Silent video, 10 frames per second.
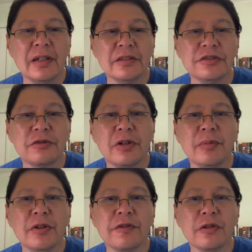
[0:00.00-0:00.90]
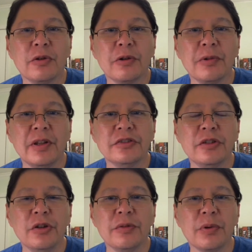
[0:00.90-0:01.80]
scrub the floor with his
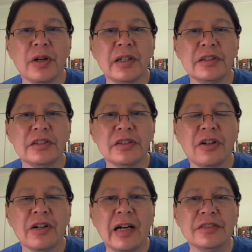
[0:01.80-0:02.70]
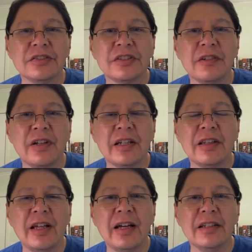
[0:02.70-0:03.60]
toothbrush and all kinds of stuff like
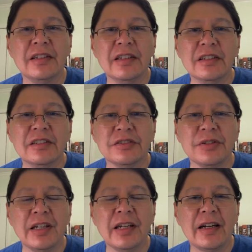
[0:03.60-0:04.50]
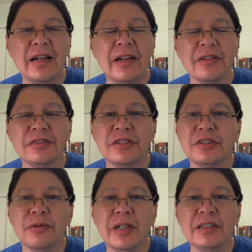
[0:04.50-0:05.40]
that, so he got out of the
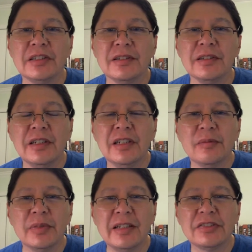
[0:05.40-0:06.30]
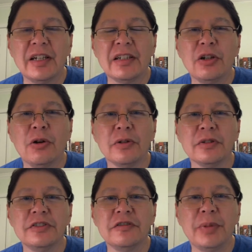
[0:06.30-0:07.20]
situation. But that's kind of
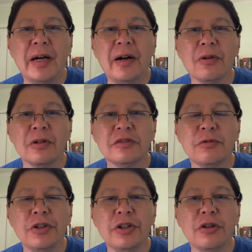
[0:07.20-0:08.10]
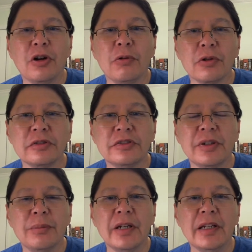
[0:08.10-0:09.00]
coercive power. It's where you coerce
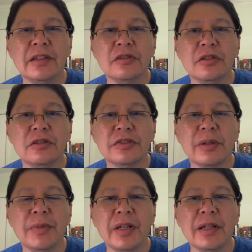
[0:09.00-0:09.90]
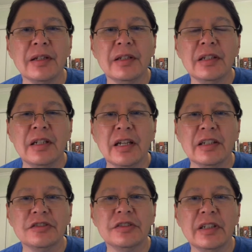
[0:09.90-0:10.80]
somebody to do something.
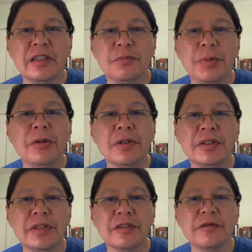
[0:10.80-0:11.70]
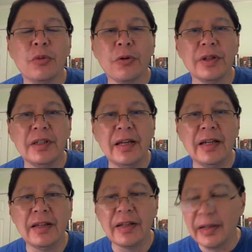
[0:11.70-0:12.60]
It's punitive more than
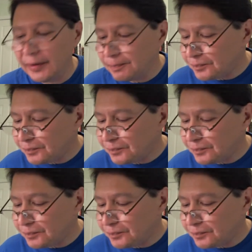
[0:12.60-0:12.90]
anything.